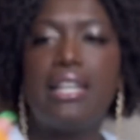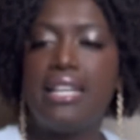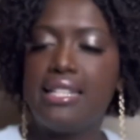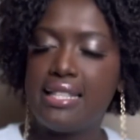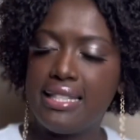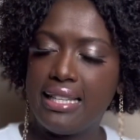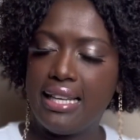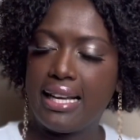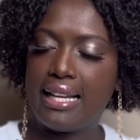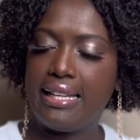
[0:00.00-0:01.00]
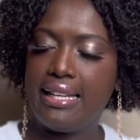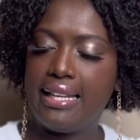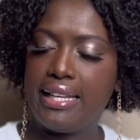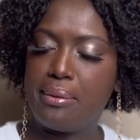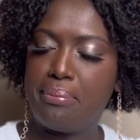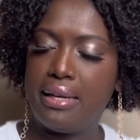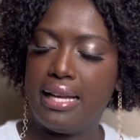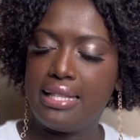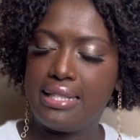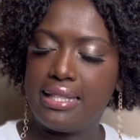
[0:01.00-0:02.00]
is in a like a leather
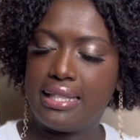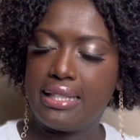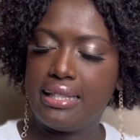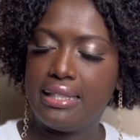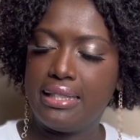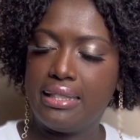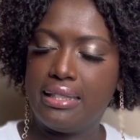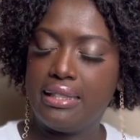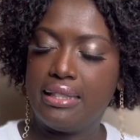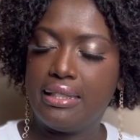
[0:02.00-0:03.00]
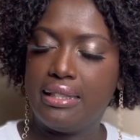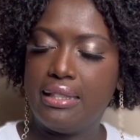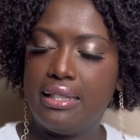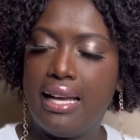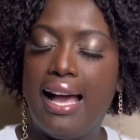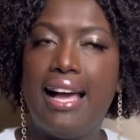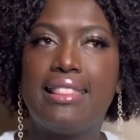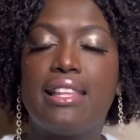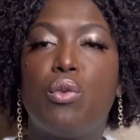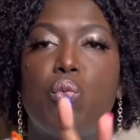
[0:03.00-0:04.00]
plastic,
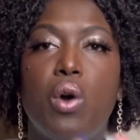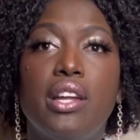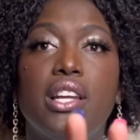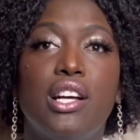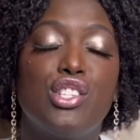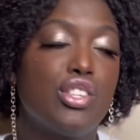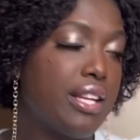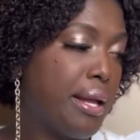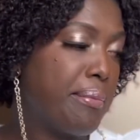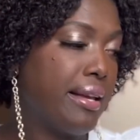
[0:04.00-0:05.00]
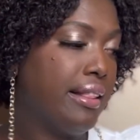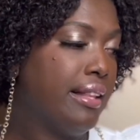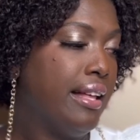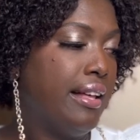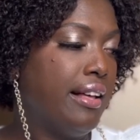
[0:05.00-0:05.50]
and the 100 ml